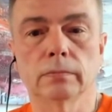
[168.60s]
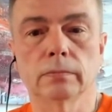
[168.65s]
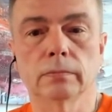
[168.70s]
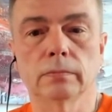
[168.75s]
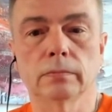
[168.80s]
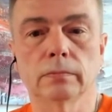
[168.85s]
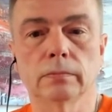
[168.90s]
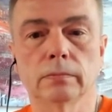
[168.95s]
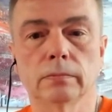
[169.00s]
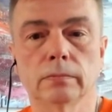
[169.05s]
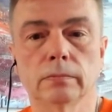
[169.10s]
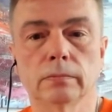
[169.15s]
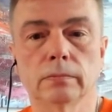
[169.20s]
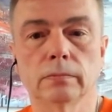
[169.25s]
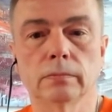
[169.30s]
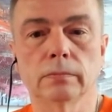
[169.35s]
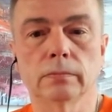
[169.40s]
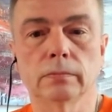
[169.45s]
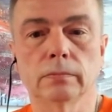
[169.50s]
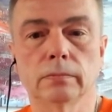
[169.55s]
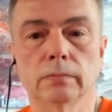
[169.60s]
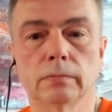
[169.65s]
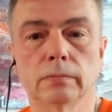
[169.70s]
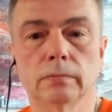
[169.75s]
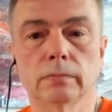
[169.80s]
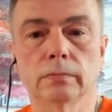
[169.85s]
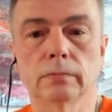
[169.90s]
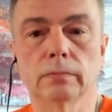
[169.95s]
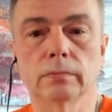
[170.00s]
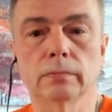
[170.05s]

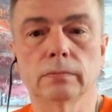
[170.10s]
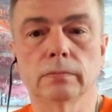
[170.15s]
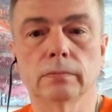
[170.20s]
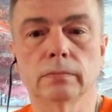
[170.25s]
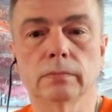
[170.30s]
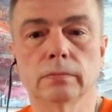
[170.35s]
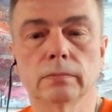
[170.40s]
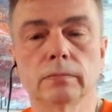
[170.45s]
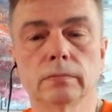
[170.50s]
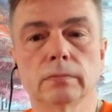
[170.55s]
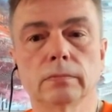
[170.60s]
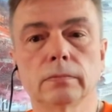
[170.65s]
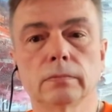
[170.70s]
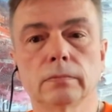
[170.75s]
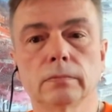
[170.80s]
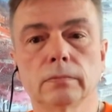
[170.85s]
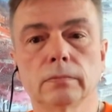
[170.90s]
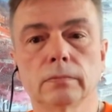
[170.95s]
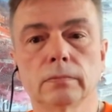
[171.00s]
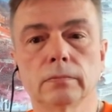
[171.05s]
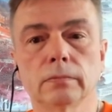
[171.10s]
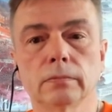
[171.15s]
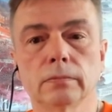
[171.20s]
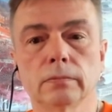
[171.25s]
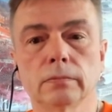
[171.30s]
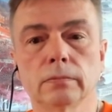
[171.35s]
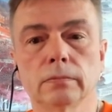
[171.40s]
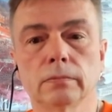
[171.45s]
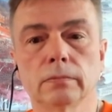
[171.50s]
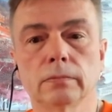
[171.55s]

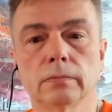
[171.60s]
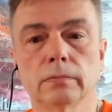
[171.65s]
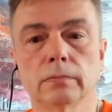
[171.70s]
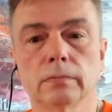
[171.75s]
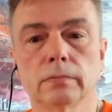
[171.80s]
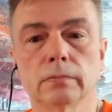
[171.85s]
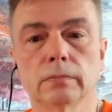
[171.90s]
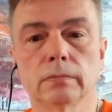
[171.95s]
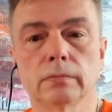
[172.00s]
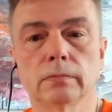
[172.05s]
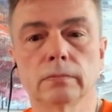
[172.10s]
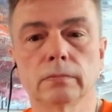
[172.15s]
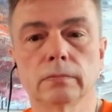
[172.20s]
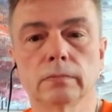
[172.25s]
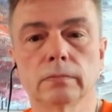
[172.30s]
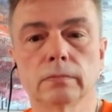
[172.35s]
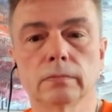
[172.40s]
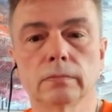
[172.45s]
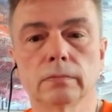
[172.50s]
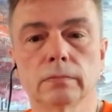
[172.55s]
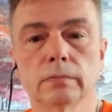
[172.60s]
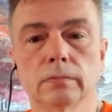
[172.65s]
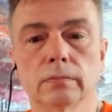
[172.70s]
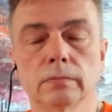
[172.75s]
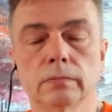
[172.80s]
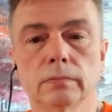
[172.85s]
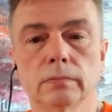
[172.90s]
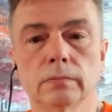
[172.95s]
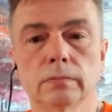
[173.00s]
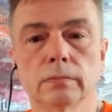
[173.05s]

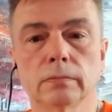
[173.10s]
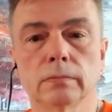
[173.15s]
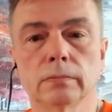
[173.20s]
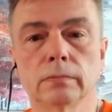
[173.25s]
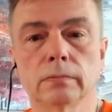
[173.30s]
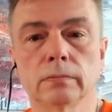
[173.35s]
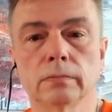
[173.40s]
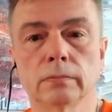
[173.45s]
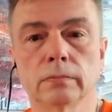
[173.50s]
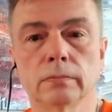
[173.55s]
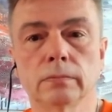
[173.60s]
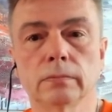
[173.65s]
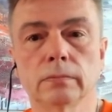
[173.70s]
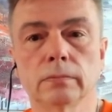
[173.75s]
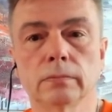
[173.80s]
[no speech]